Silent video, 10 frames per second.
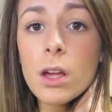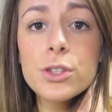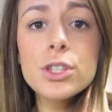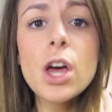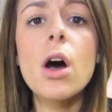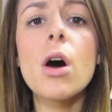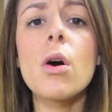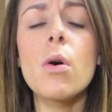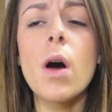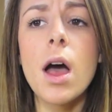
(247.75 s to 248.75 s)

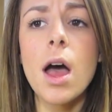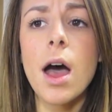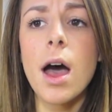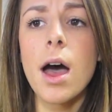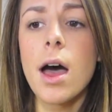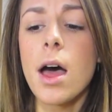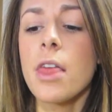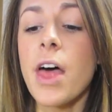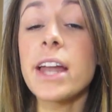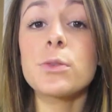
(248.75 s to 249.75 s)
So
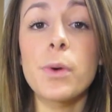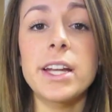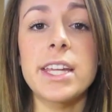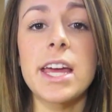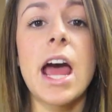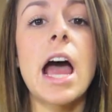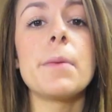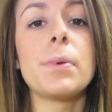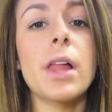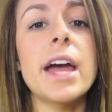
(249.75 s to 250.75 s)
that is what I did. I
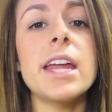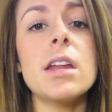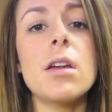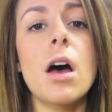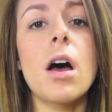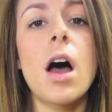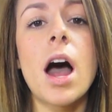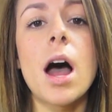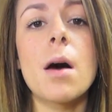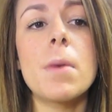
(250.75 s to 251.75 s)
applied it
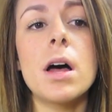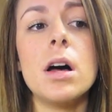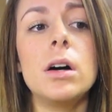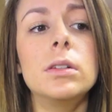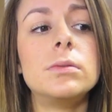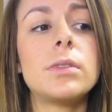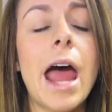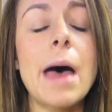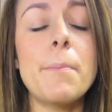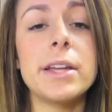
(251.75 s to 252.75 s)

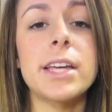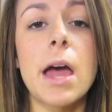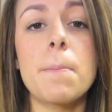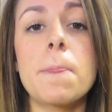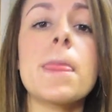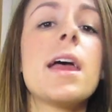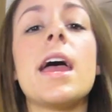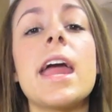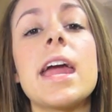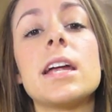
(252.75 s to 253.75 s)
at bedtime.
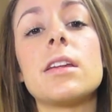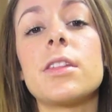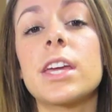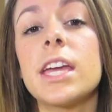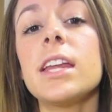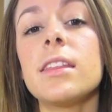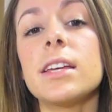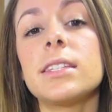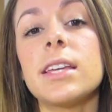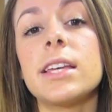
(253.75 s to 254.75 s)
And the key to
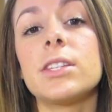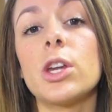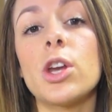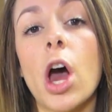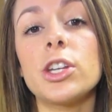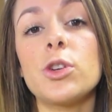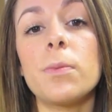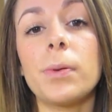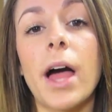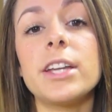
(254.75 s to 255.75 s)
this is not to
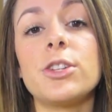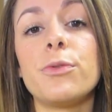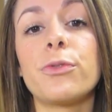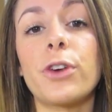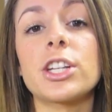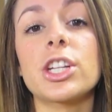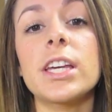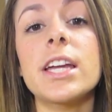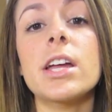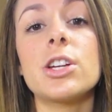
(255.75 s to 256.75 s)
apply it to
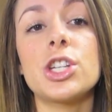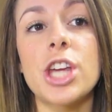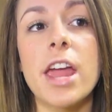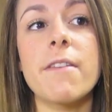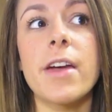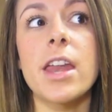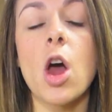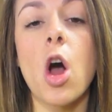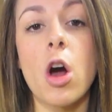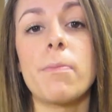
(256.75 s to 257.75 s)
freshly
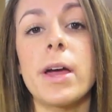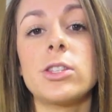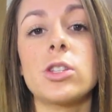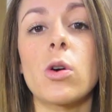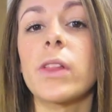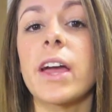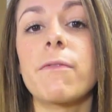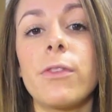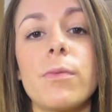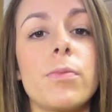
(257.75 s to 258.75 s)
shaven armpits or like
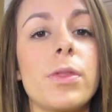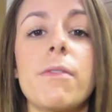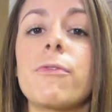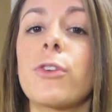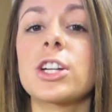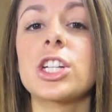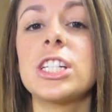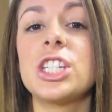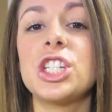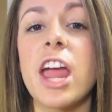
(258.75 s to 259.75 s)
the
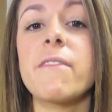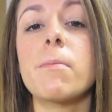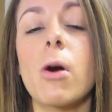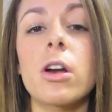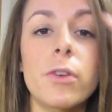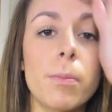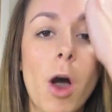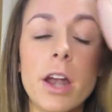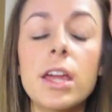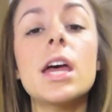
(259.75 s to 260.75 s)
freshly shaven part of your
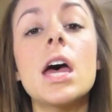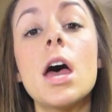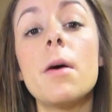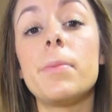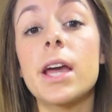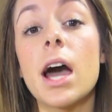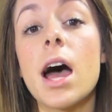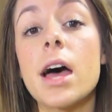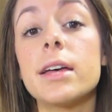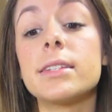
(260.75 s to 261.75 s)
body,
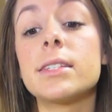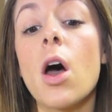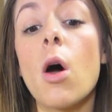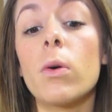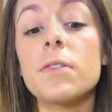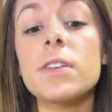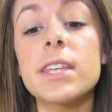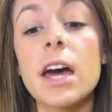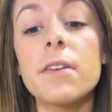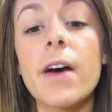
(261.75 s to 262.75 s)
because one of the
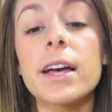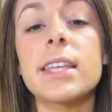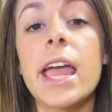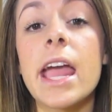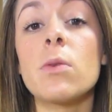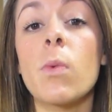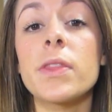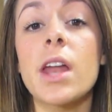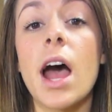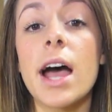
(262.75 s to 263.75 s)
side effects, and
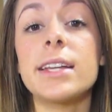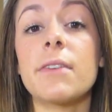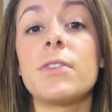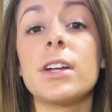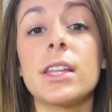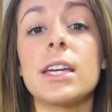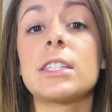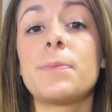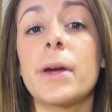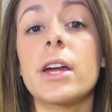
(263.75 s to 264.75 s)
one that I definitely
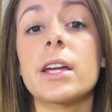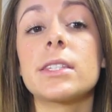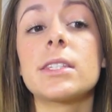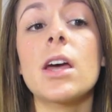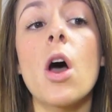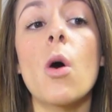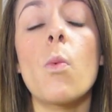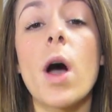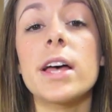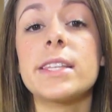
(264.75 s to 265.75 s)
experienced,
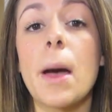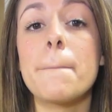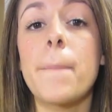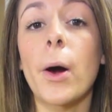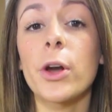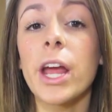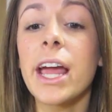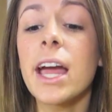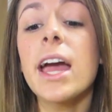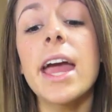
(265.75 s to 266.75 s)
was
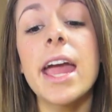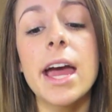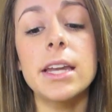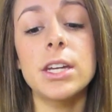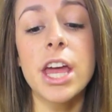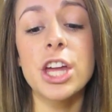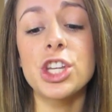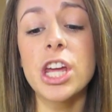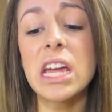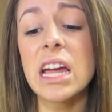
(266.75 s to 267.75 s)
burning and
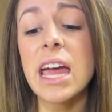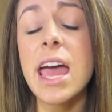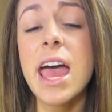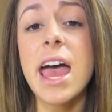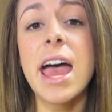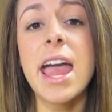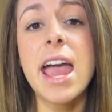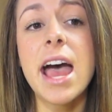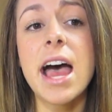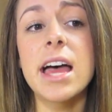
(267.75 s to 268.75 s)
itching,
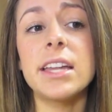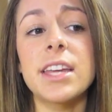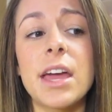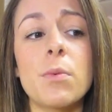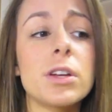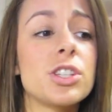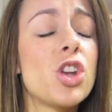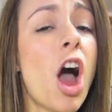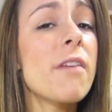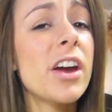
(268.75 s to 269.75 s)
and it was
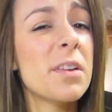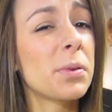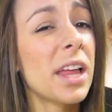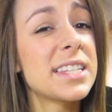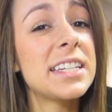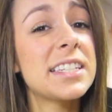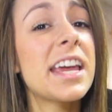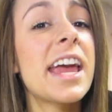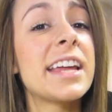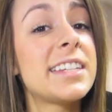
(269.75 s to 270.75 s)
not very pleasant.
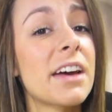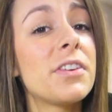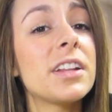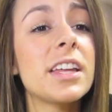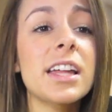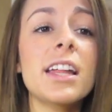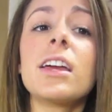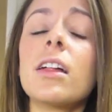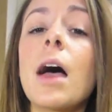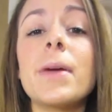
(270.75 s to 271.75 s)
It definitely
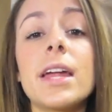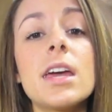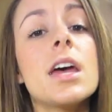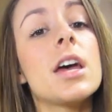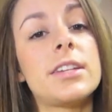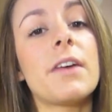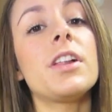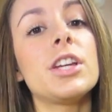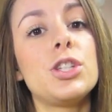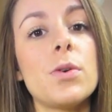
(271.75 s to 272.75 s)

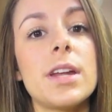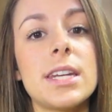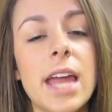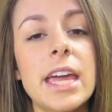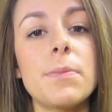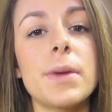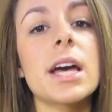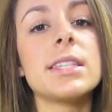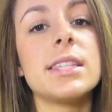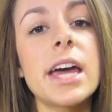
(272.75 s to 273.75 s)
do it at night,
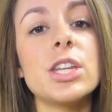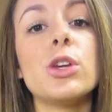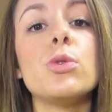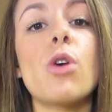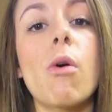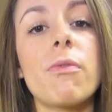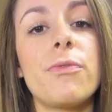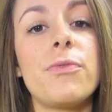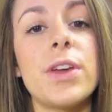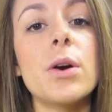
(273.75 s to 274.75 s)
because then you don't
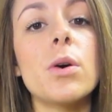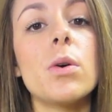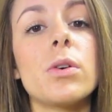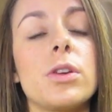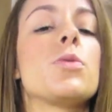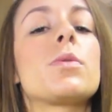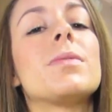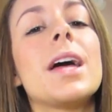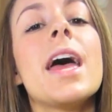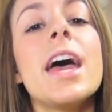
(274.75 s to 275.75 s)
feel,
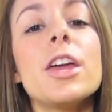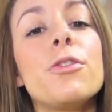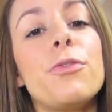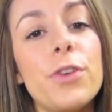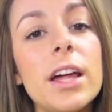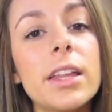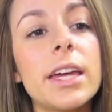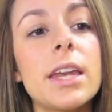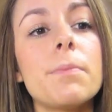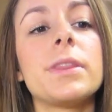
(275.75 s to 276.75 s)
you feel
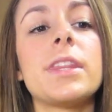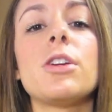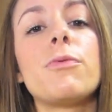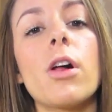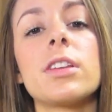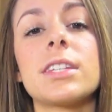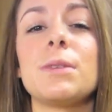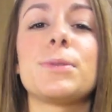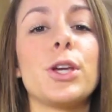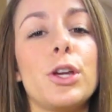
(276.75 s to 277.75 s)
it, but then you fall
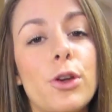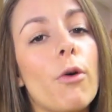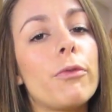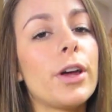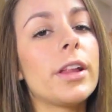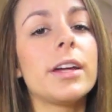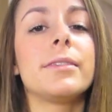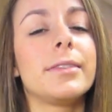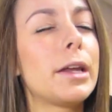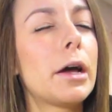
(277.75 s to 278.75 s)
asleep so you don't feel
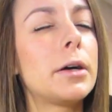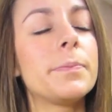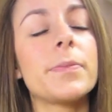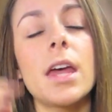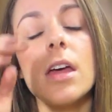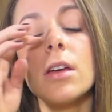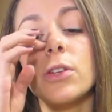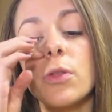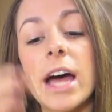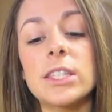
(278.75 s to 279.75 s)
it, you know?
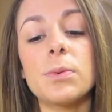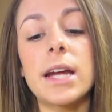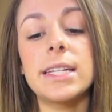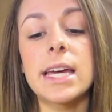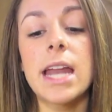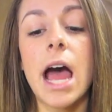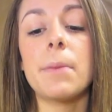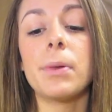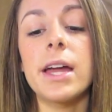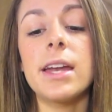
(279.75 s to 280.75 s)
So that's what I did. I
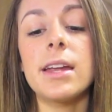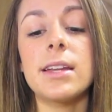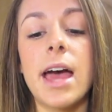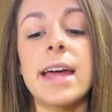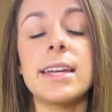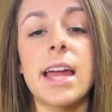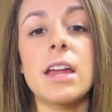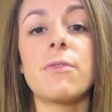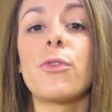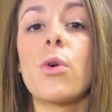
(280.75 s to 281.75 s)
applied it at
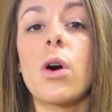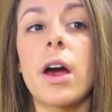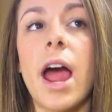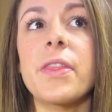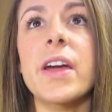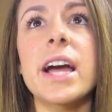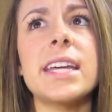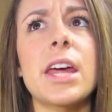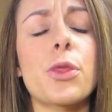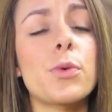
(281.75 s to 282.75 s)
night for, I think I
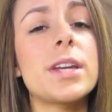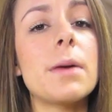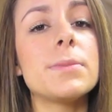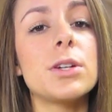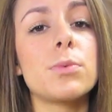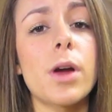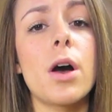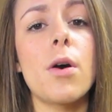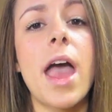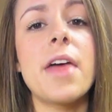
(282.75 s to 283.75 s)
did it 3 times in a
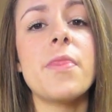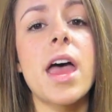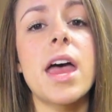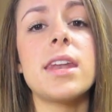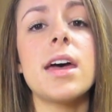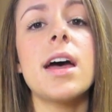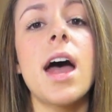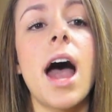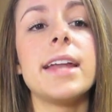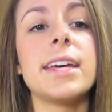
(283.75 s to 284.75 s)
row, and then
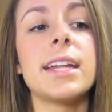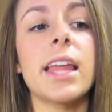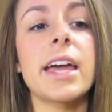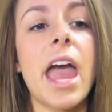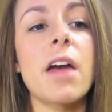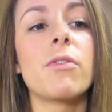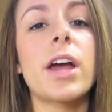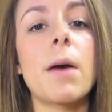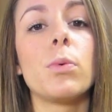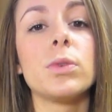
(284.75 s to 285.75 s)
I did it like every
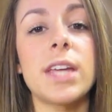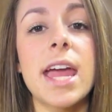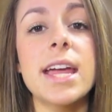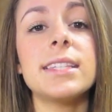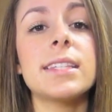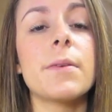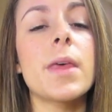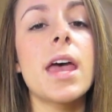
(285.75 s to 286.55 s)
couple days.